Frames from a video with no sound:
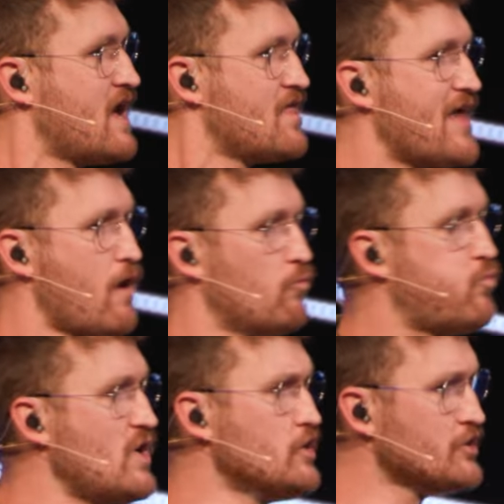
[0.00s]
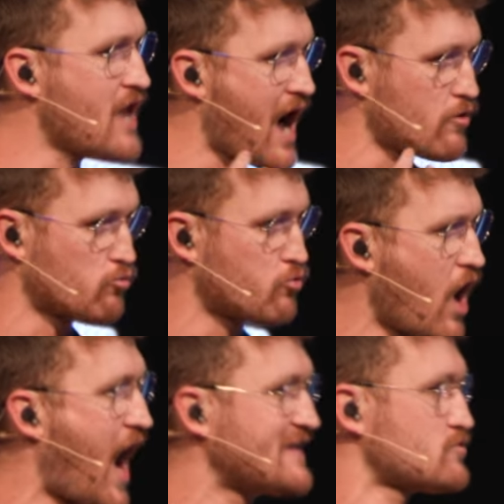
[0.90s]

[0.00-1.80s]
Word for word: that will not rot